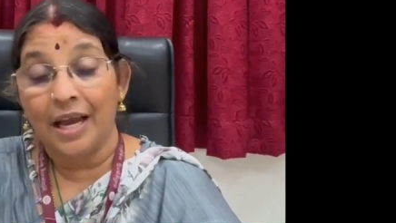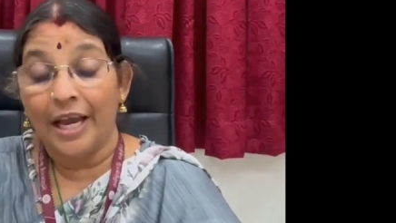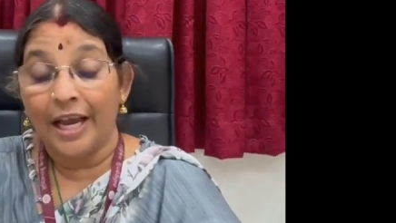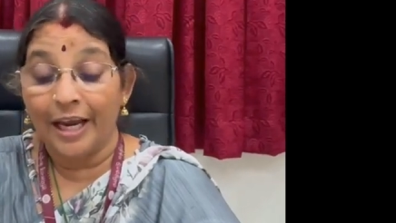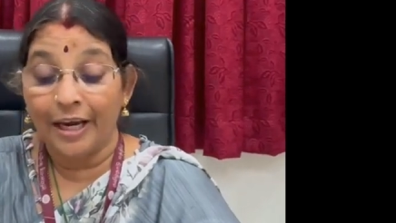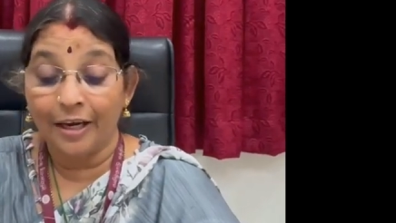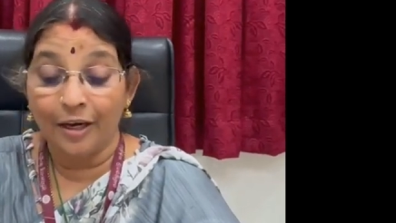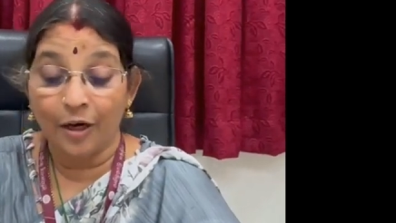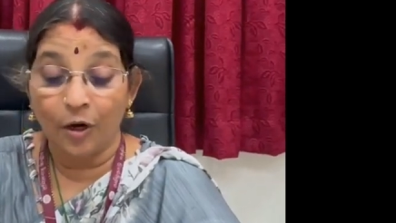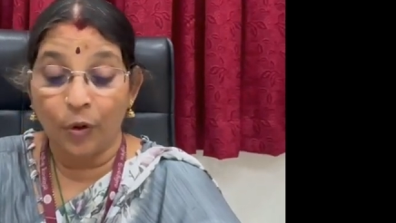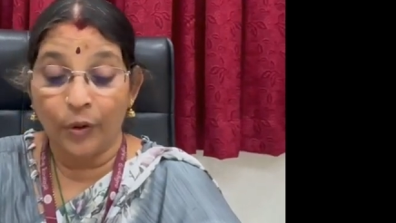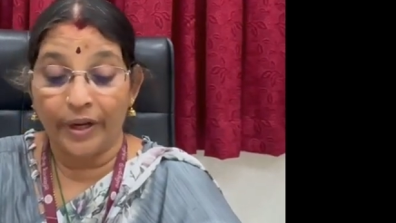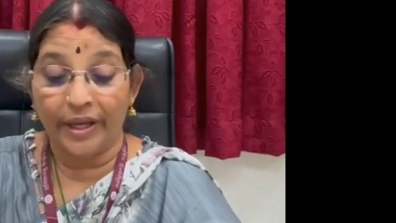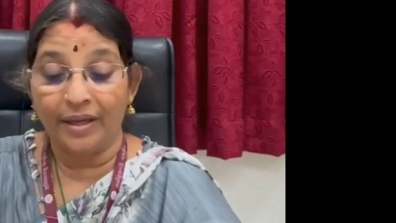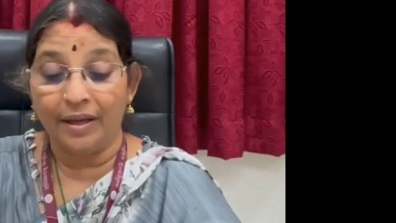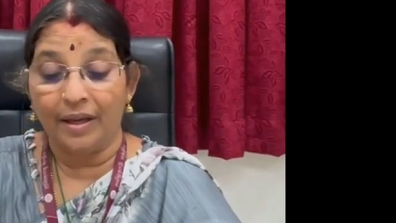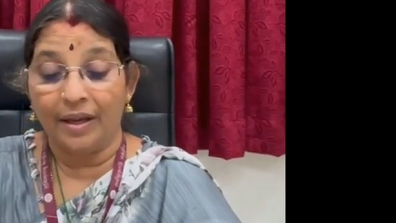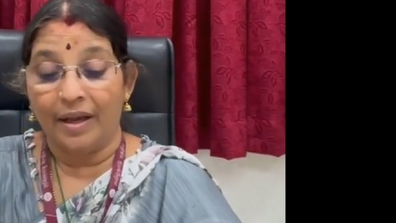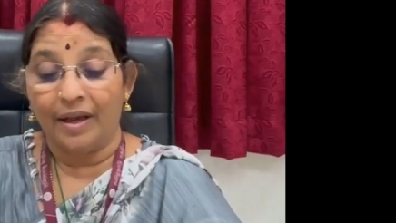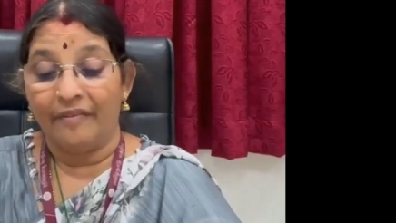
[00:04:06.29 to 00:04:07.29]

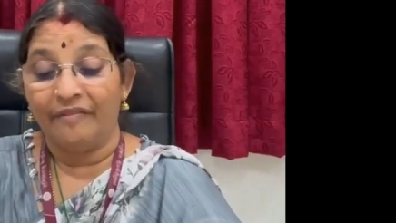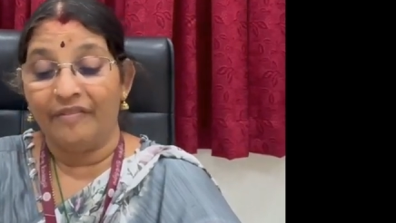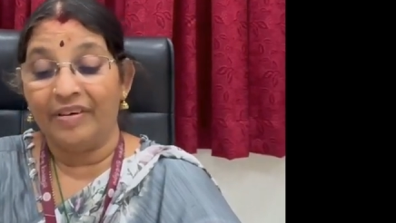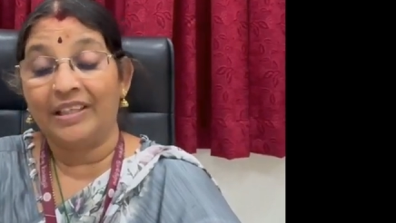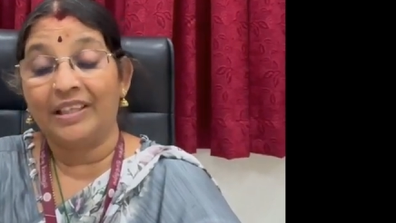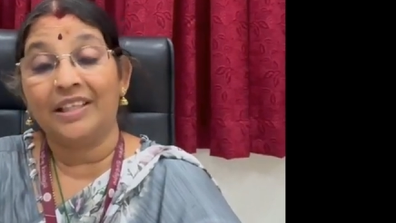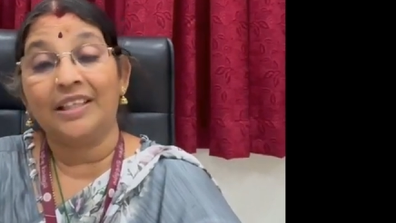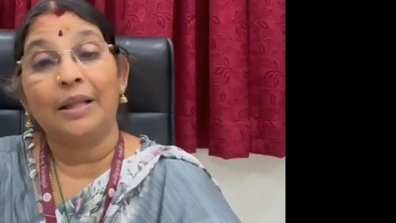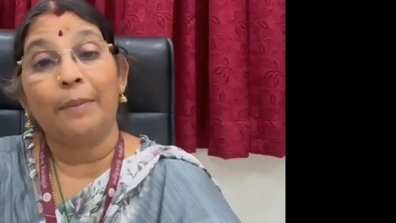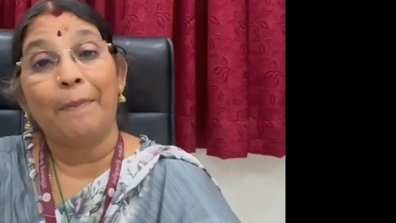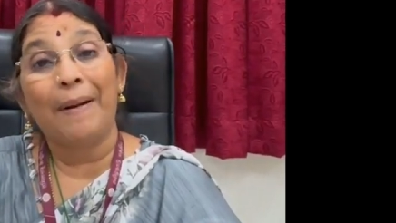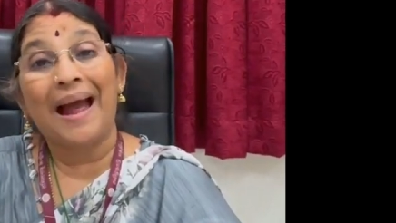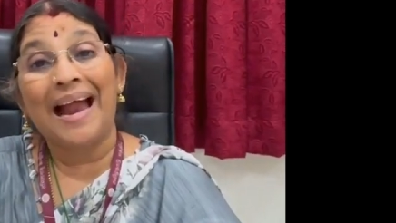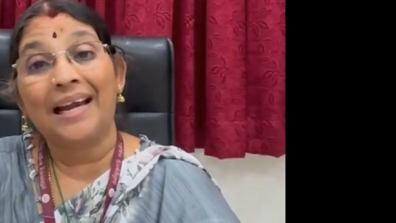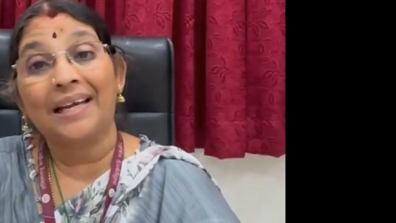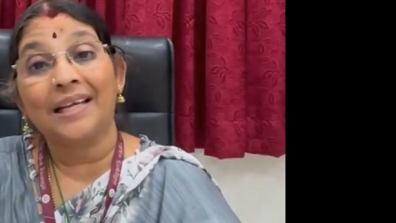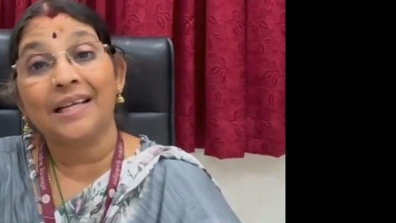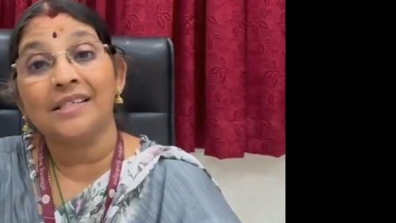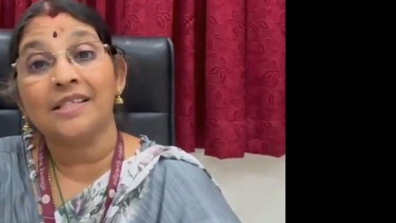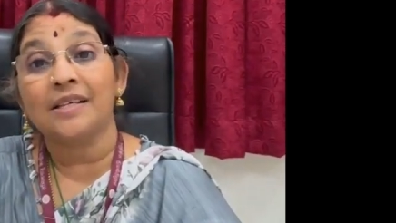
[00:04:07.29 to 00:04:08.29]
including whether the
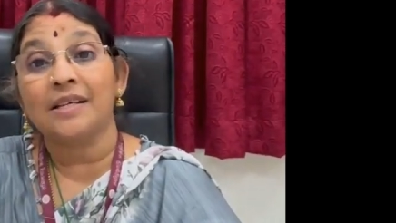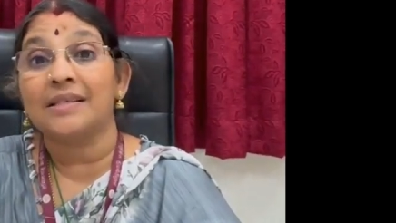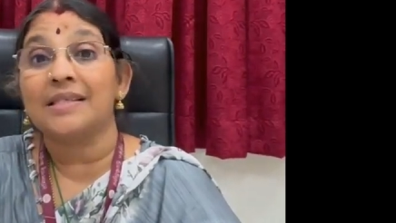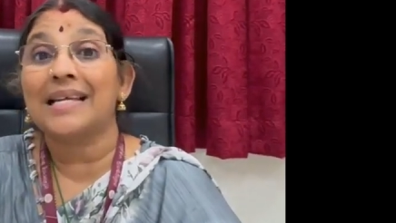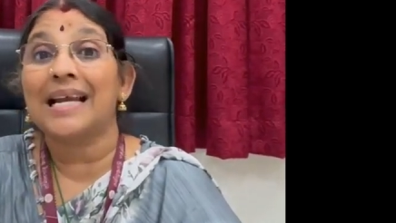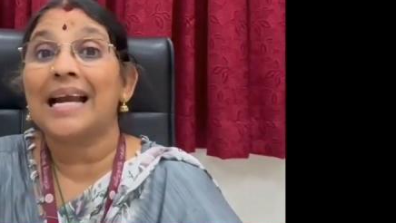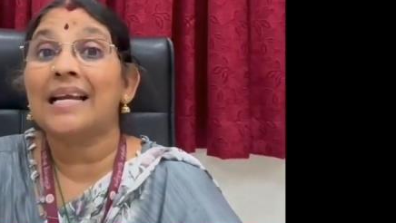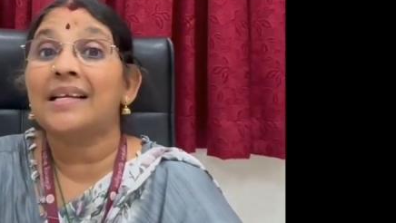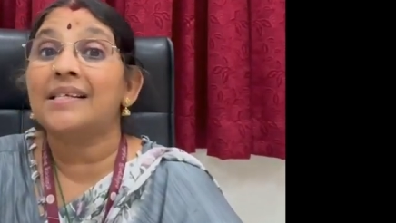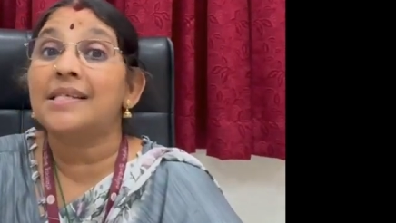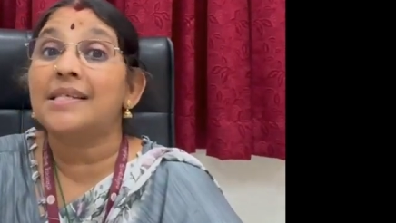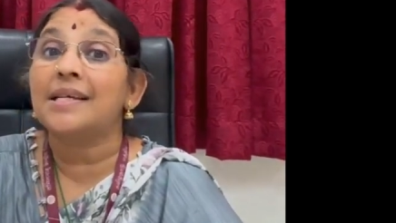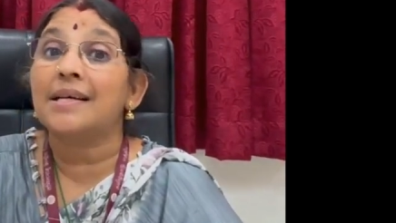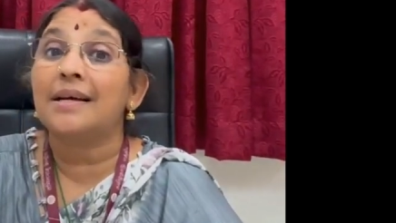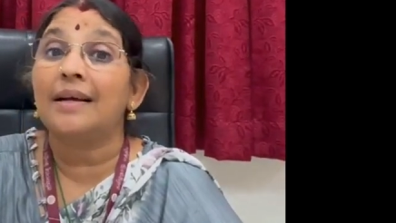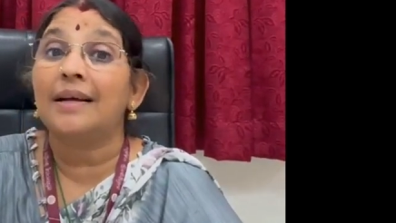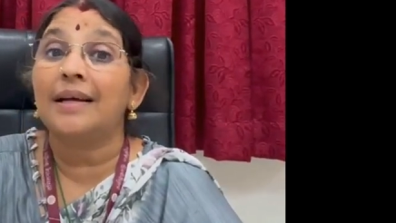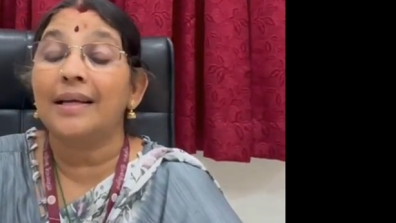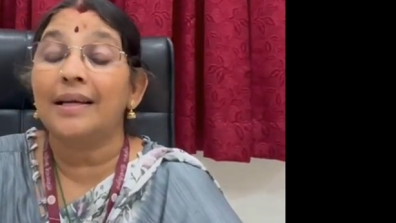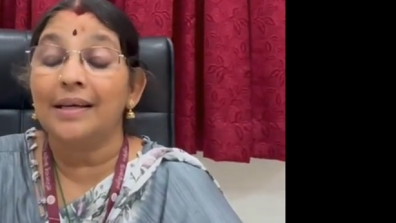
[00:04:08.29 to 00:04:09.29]
patterns are
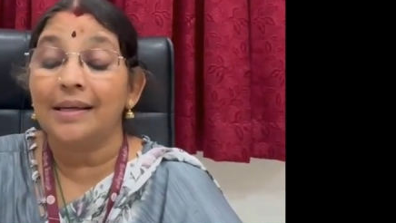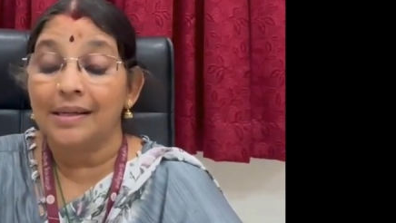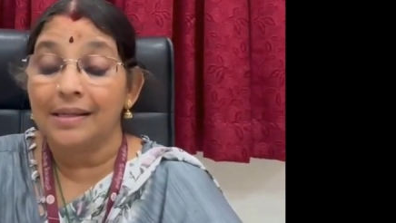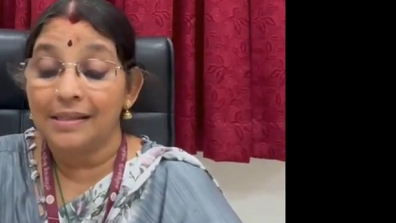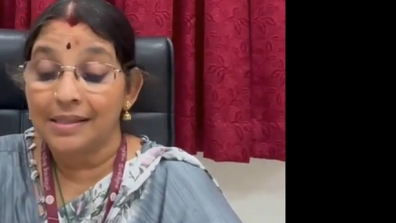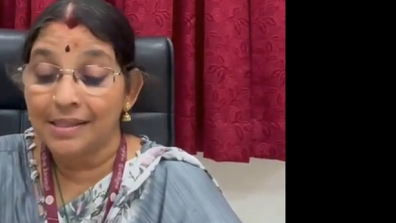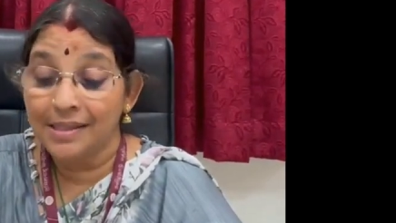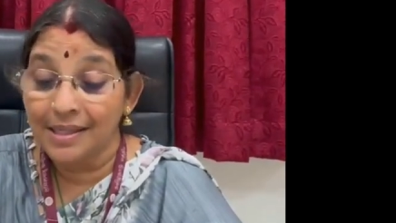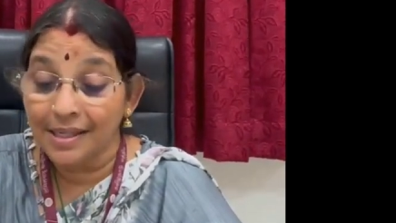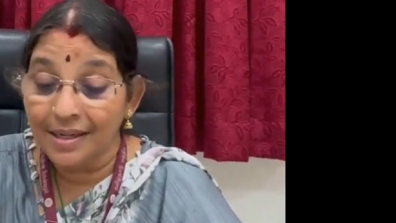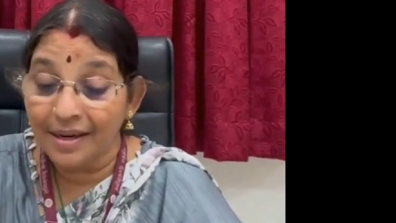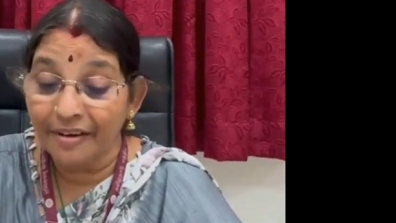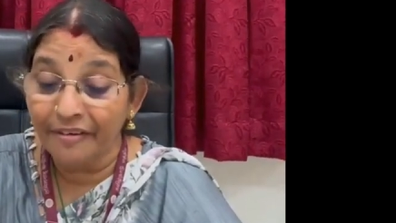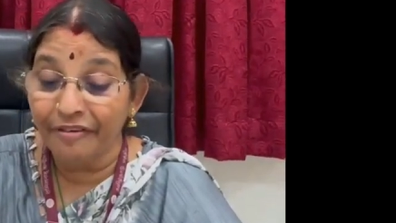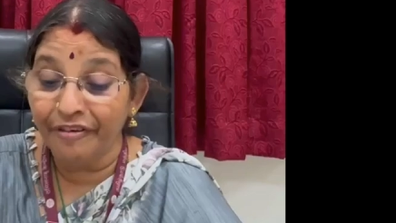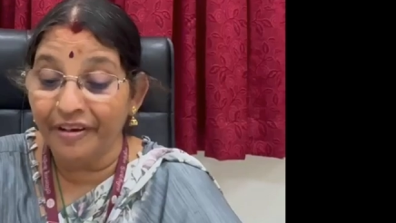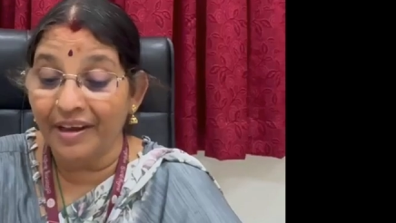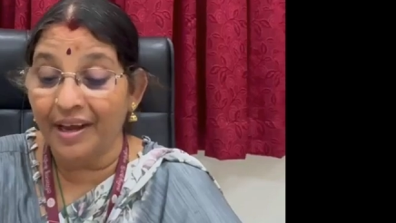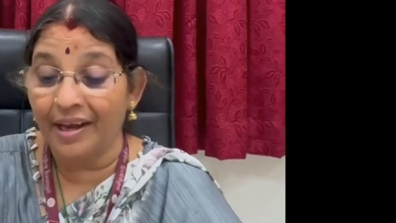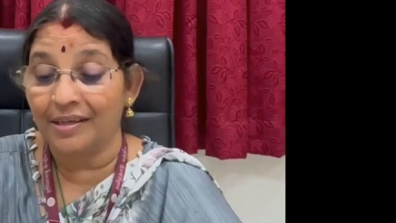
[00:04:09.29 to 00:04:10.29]
statistically
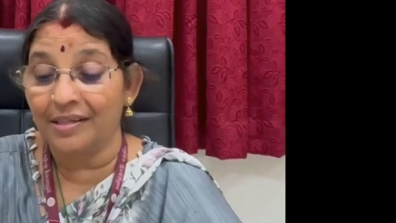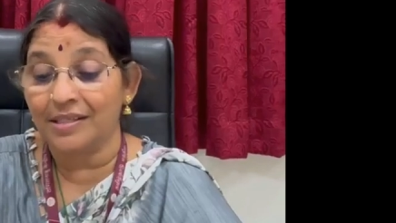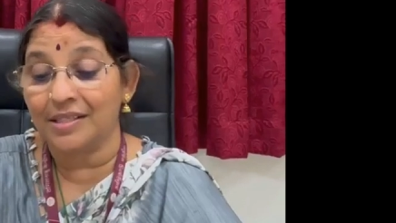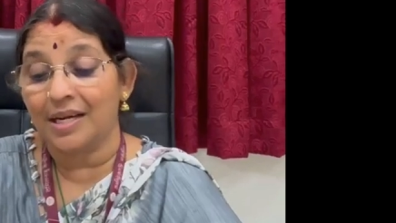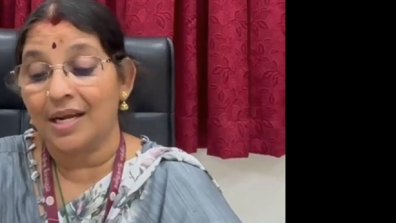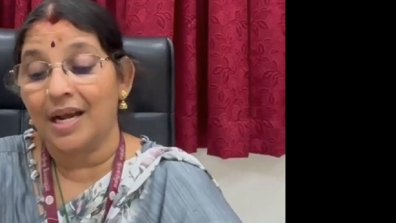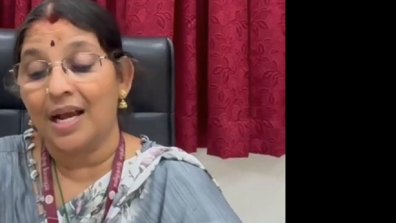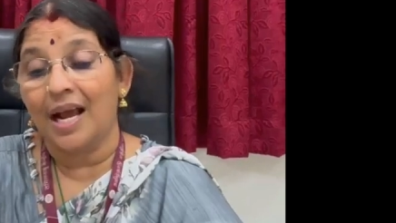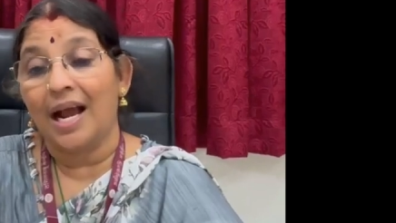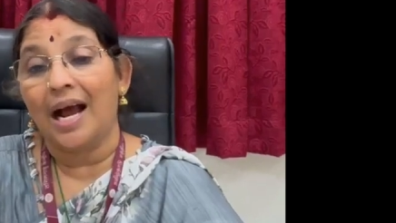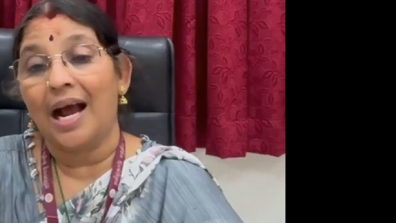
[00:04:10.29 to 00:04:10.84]
significant